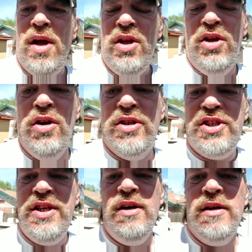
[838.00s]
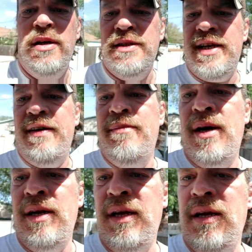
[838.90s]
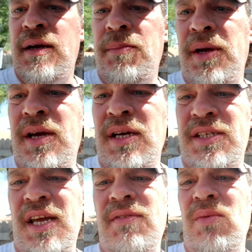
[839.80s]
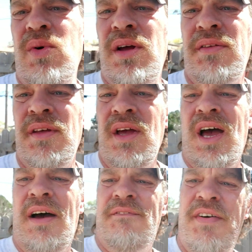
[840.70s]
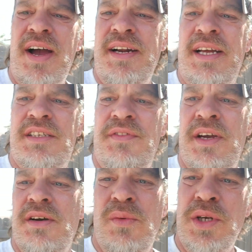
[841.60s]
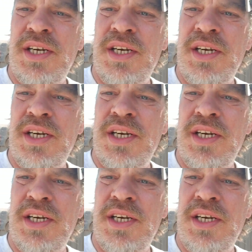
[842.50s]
you're still going to save money. Because even with a finance vehicle, which